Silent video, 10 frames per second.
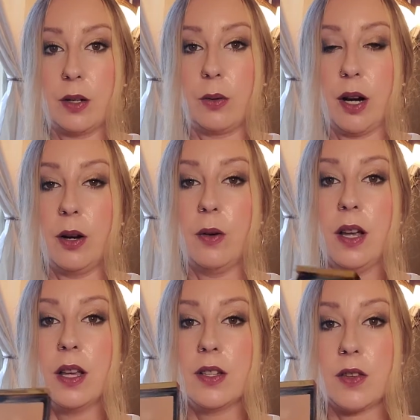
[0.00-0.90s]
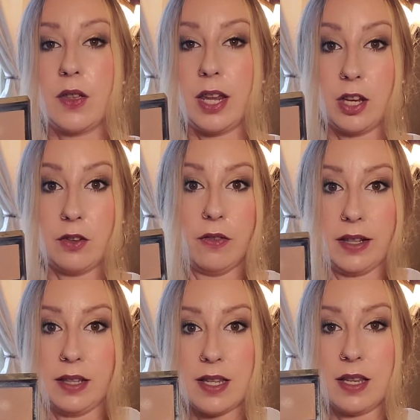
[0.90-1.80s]
a row so that I could
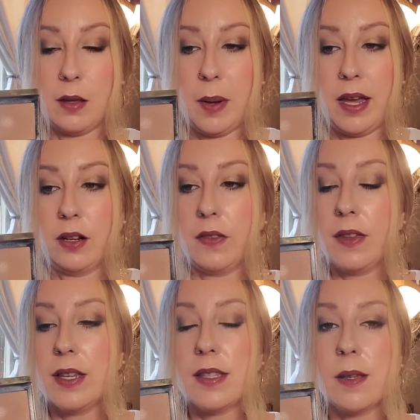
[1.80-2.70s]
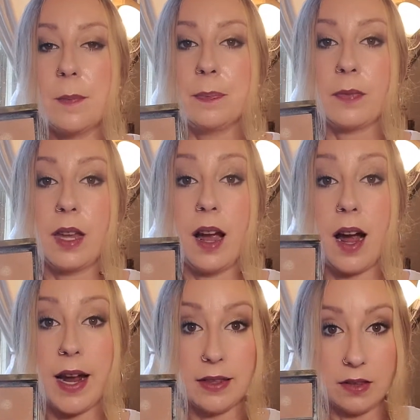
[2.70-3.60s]
finally see the pan on this.
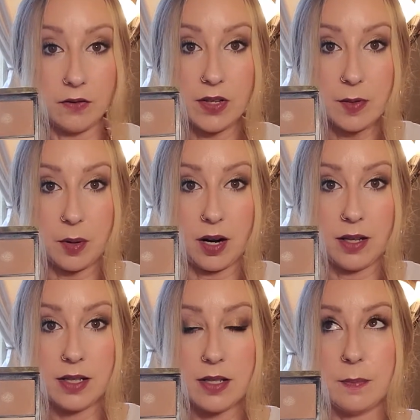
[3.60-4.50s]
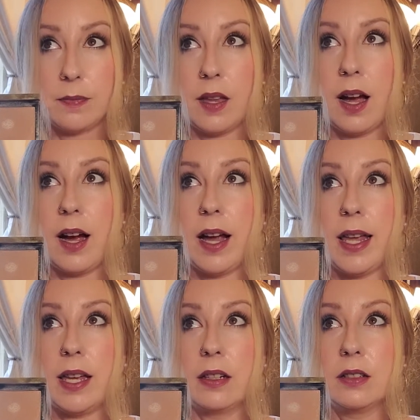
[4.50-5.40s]
I love this product.
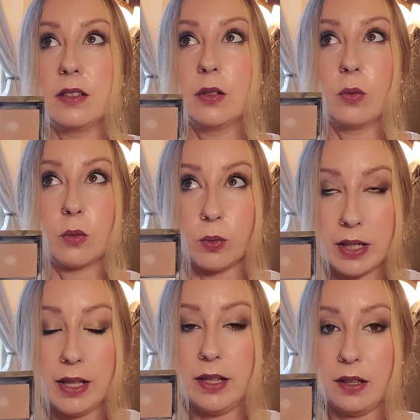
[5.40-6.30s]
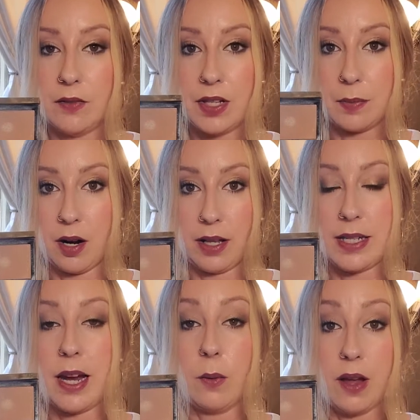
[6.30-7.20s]
I really love this product.
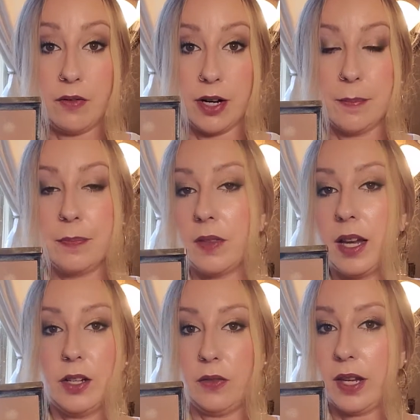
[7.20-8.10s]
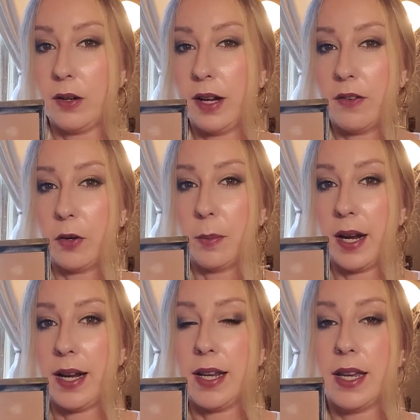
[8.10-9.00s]
However, I don't think I would ever
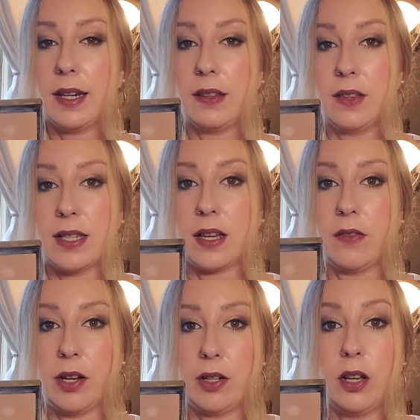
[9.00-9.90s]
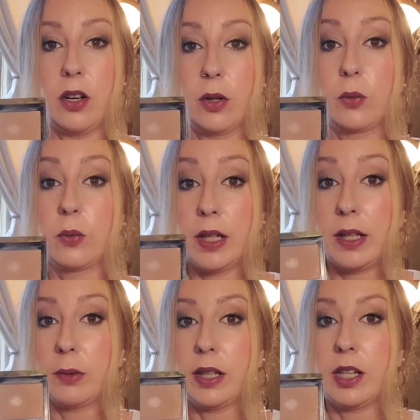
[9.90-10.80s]
buy it again unless I found it on a
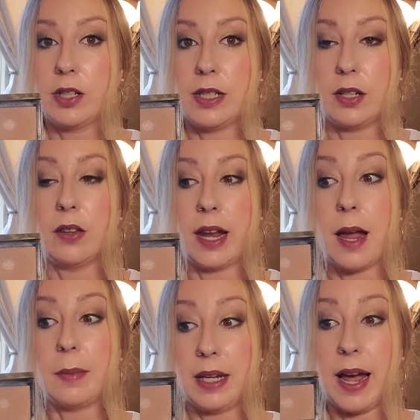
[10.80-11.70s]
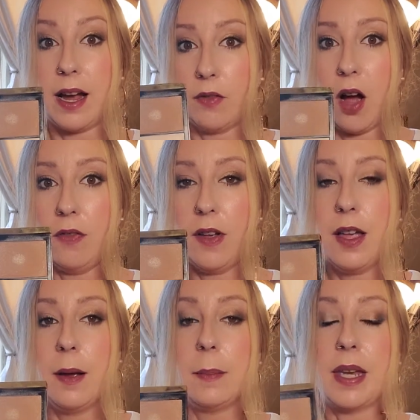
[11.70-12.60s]
really, really good deal, like I mean half off,
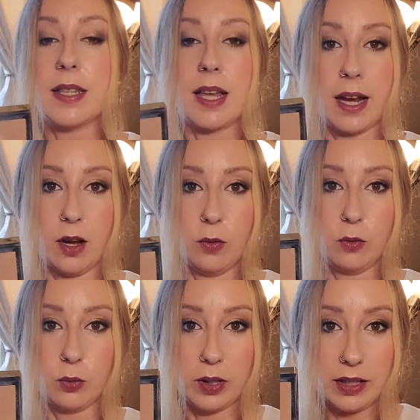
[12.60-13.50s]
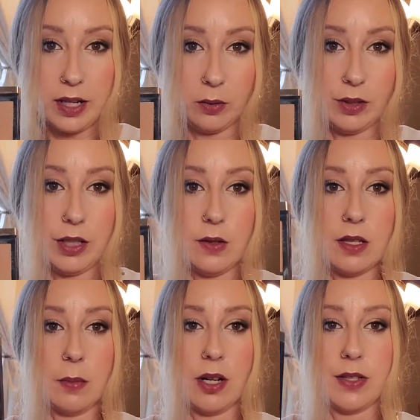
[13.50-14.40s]
because I really only use
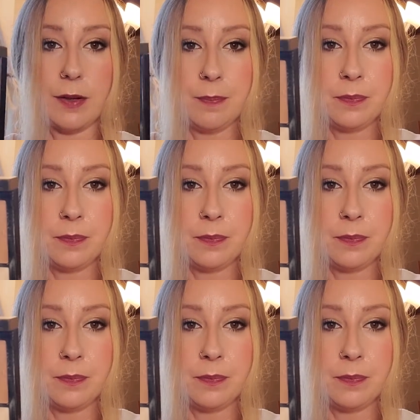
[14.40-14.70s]
the bronzer.